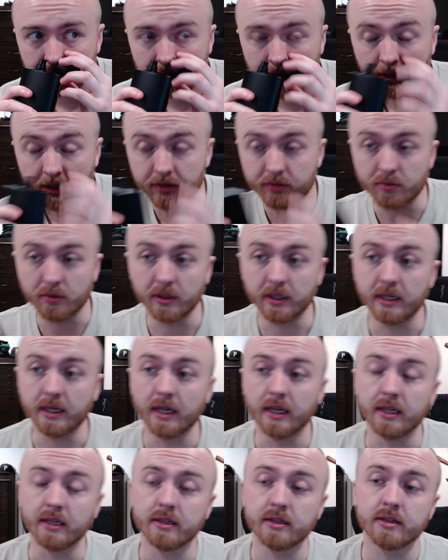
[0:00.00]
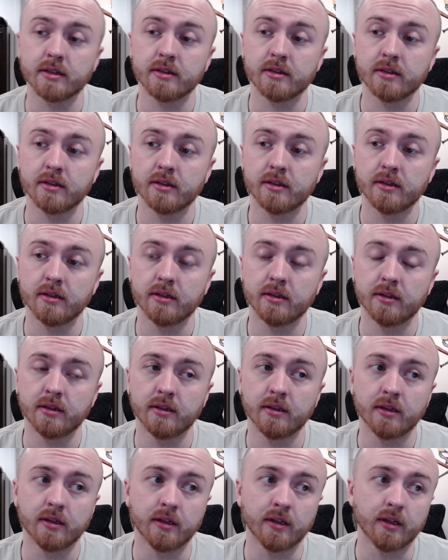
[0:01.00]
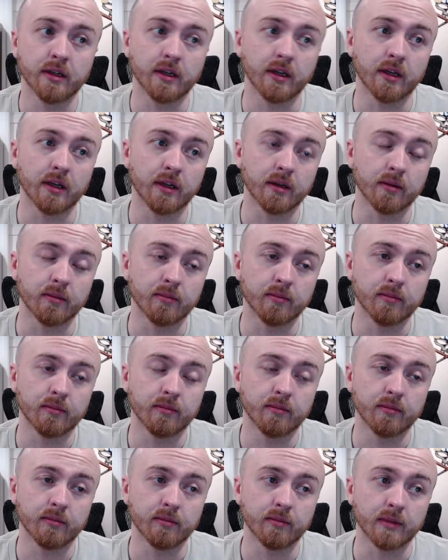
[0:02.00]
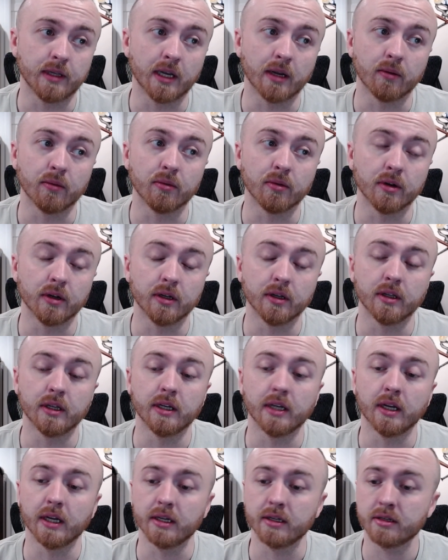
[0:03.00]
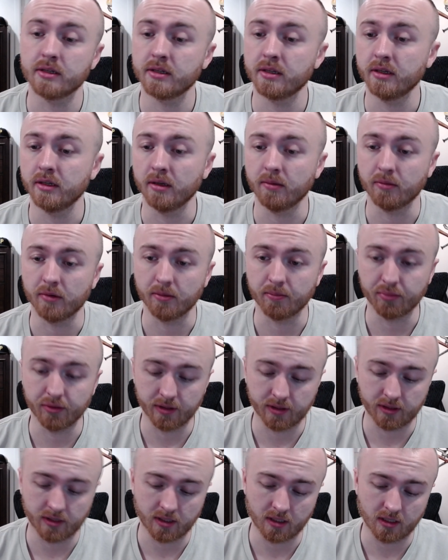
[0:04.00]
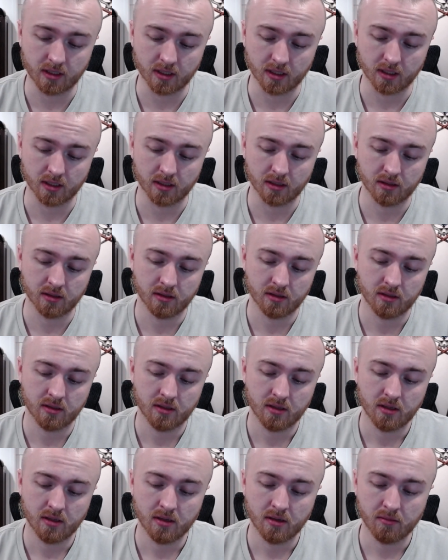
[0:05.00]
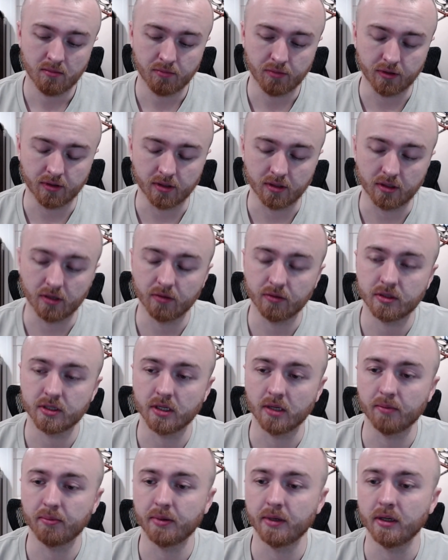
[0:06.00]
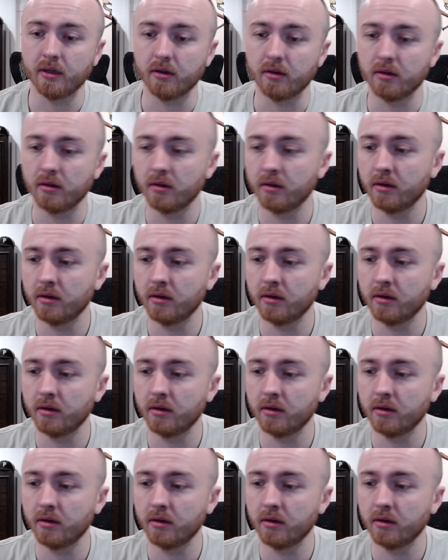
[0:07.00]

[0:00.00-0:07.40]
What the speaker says: it's really nice. Yeah, really nice. I'm gonna put the notes up here